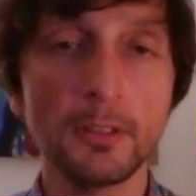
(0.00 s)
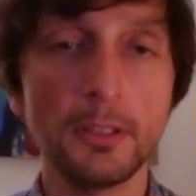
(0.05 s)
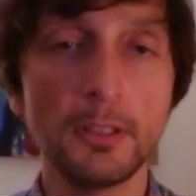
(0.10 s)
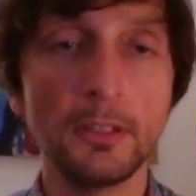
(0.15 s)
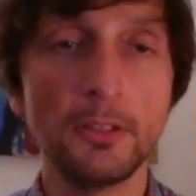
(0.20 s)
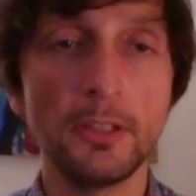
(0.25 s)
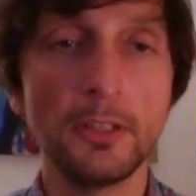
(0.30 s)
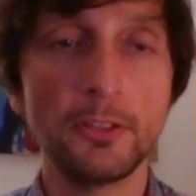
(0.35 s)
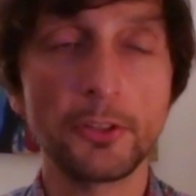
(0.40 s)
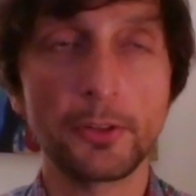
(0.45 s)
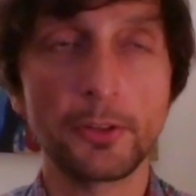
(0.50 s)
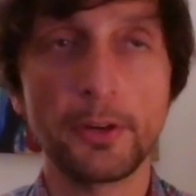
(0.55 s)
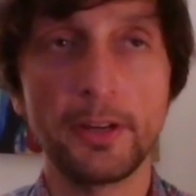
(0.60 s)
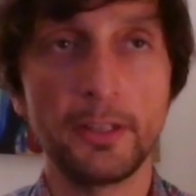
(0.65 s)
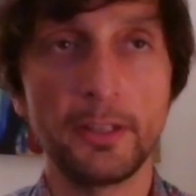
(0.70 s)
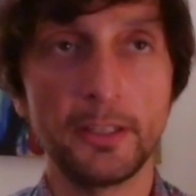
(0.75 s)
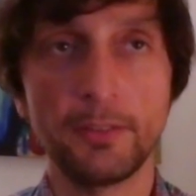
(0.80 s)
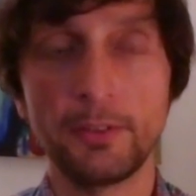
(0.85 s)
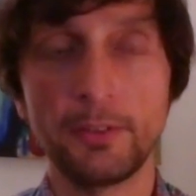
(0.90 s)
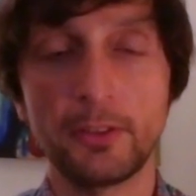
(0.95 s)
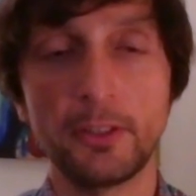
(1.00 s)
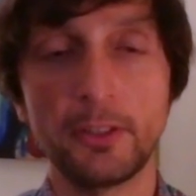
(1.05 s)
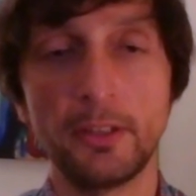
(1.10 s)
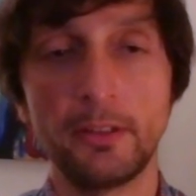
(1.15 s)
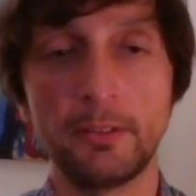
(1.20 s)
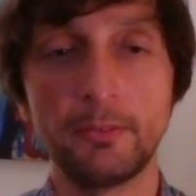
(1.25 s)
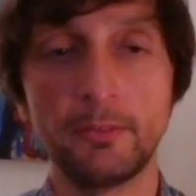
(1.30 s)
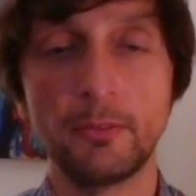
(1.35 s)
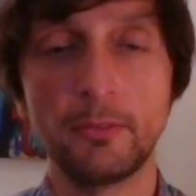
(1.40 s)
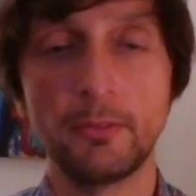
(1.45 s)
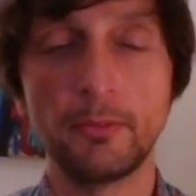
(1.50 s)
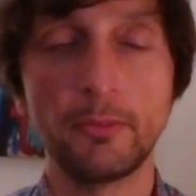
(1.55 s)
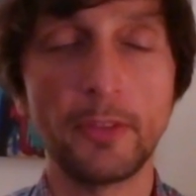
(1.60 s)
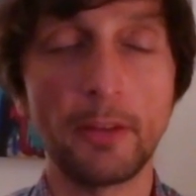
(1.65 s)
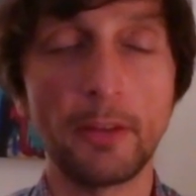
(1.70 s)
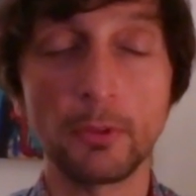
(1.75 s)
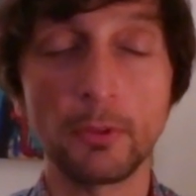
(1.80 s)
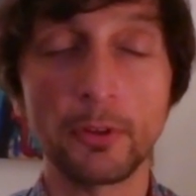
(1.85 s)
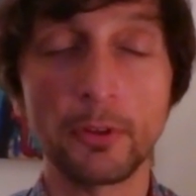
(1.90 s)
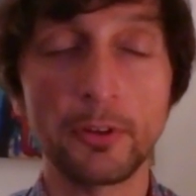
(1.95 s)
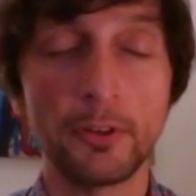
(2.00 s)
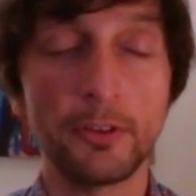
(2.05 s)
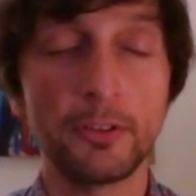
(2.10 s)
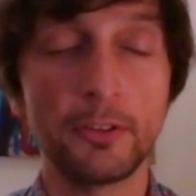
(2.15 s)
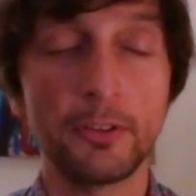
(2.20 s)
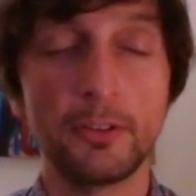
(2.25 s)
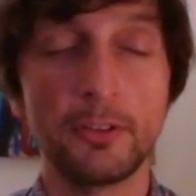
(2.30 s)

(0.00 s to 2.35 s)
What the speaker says: and integrating everything that I've learned